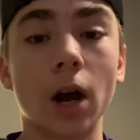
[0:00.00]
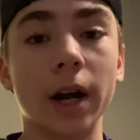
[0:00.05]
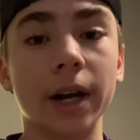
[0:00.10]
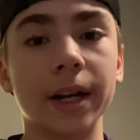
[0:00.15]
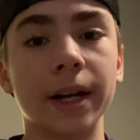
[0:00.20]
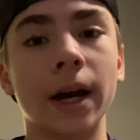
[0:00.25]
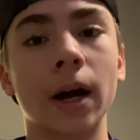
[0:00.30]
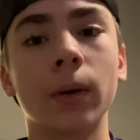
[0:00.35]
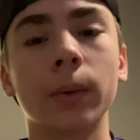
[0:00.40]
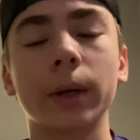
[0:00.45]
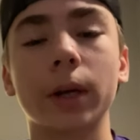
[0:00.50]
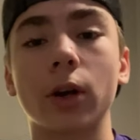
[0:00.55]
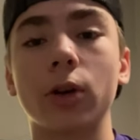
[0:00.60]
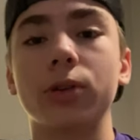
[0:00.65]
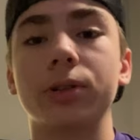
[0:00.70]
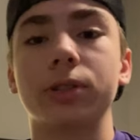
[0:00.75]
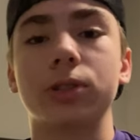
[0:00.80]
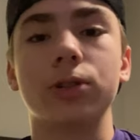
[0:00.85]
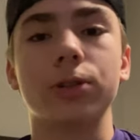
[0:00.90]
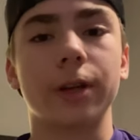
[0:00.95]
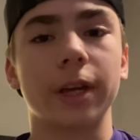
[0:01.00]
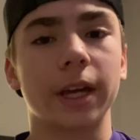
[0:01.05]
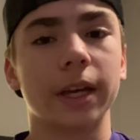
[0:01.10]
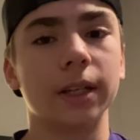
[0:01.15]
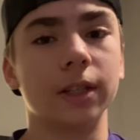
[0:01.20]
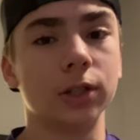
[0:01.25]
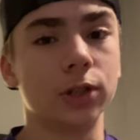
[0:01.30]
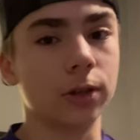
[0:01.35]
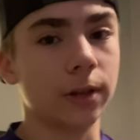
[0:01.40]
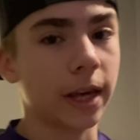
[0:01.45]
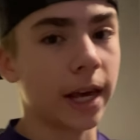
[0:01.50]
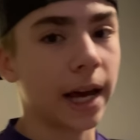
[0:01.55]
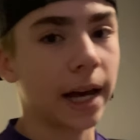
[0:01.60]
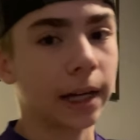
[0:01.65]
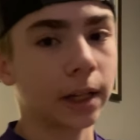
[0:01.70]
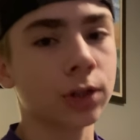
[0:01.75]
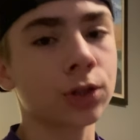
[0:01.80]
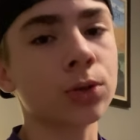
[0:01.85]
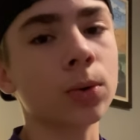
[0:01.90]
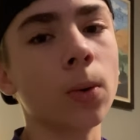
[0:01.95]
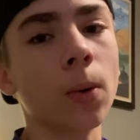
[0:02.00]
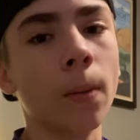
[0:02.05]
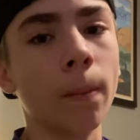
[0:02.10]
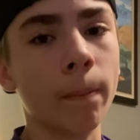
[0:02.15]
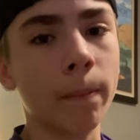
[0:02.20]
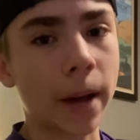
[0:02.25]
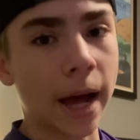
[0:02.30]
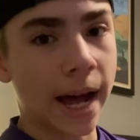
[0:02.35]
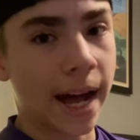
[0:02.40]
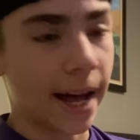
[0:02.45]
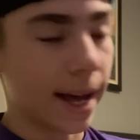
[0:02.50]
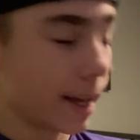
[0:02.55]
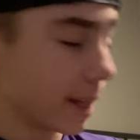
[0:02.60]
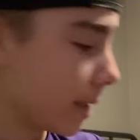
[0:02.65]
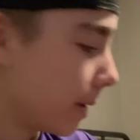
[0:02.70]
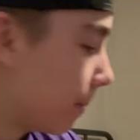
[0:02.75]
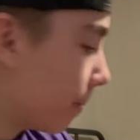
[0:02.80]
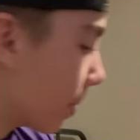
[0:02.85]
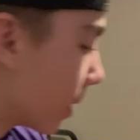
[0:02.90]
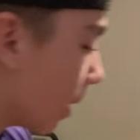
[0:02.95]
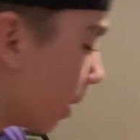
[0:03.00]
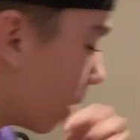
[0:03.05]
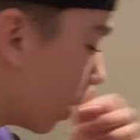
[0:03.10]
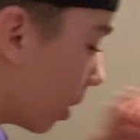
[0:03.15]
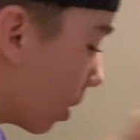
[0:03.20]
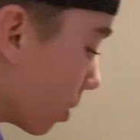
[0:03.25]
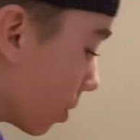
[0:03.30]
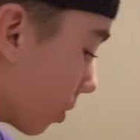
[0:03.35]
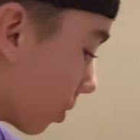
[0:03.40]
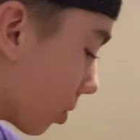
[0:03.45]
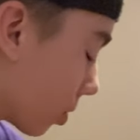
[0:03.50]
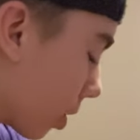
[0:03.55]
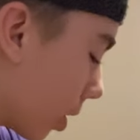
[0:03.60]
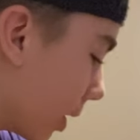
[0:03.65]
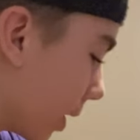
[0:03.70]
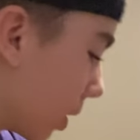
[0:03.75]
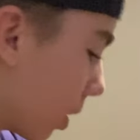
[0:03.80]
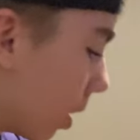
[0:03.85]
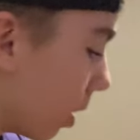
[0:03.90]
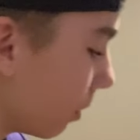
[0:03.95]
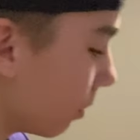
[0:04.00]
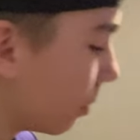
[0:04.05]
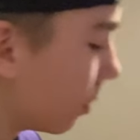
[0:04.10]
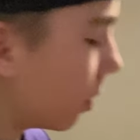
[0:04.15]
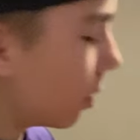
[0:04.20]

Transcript: right, now we're going to get into the actual bag. So starting off,